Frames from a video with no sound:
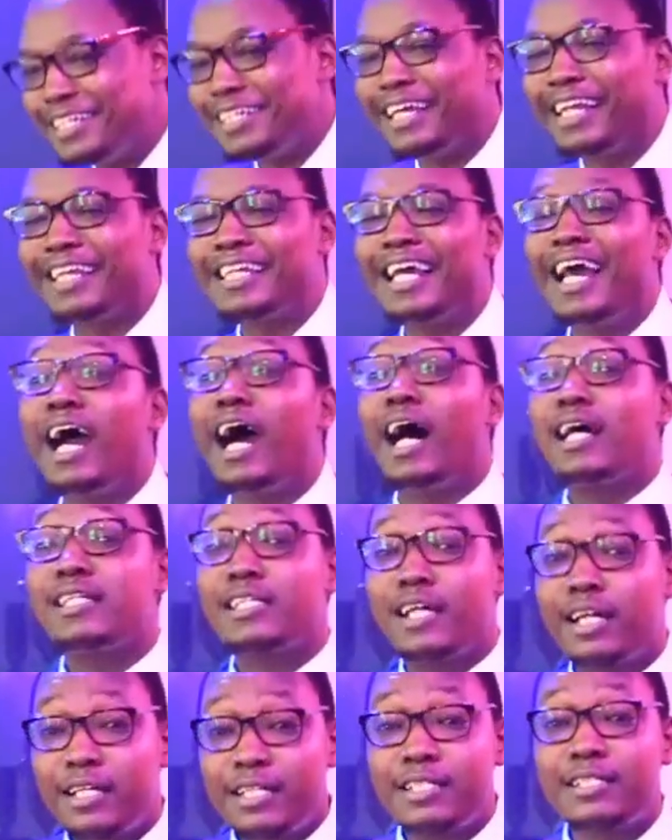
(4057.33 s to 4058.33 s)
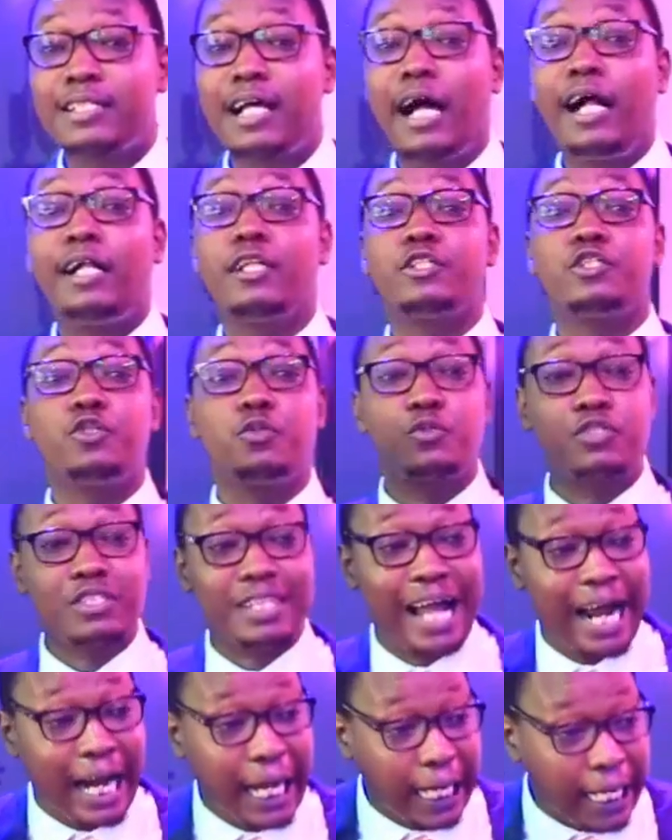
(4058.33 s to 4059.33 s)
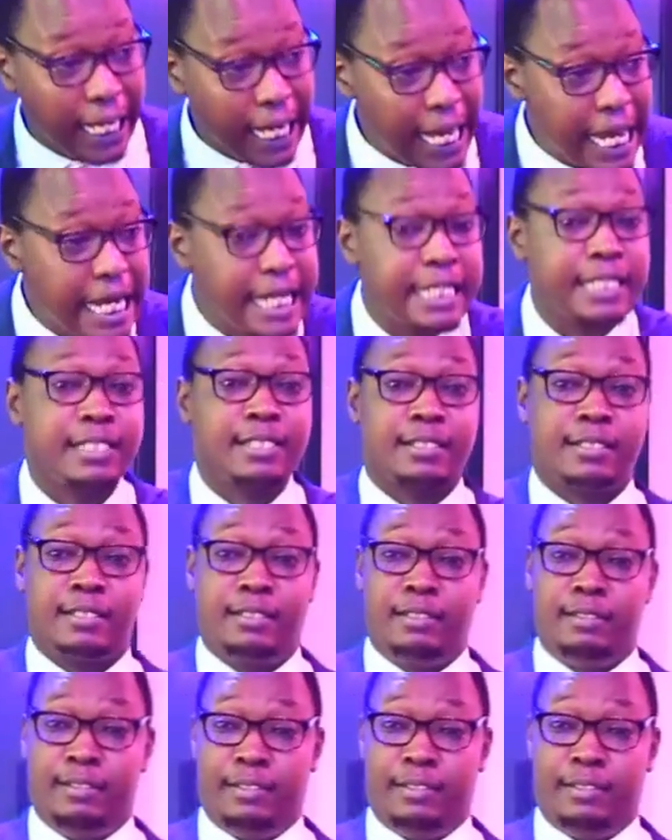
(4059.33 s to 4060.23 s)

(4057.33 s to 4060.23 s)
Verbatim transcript: it. As a result, you stagnate.